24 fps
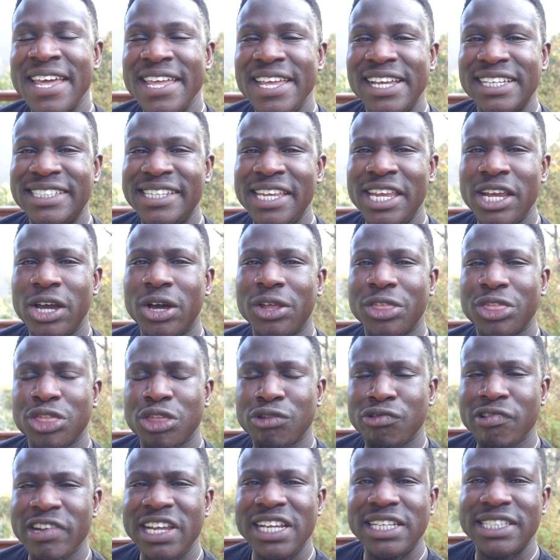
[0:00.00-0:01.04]
You see, you've got
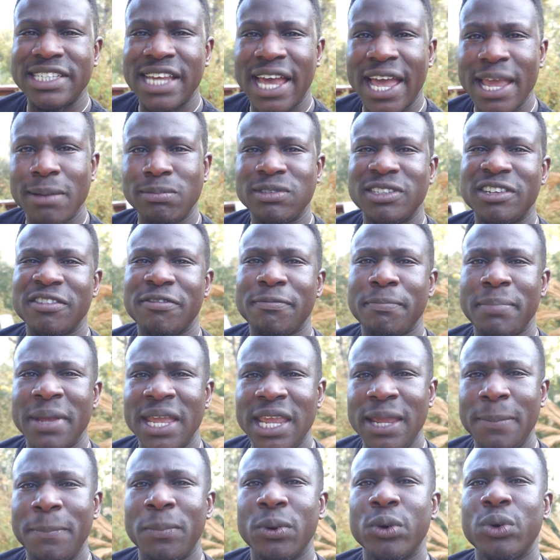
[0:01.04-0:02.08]
three types of
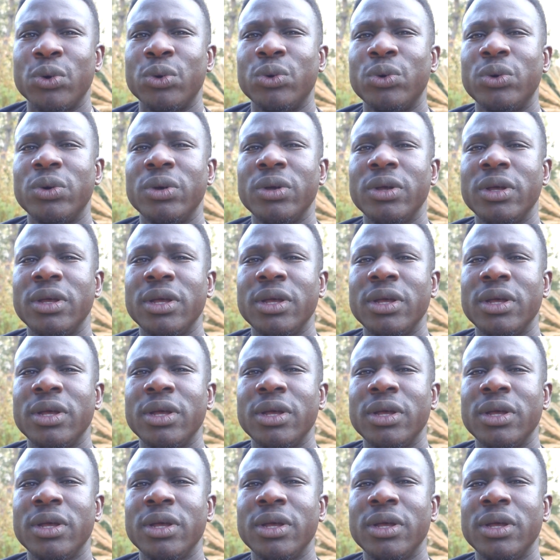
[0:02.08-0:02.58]
people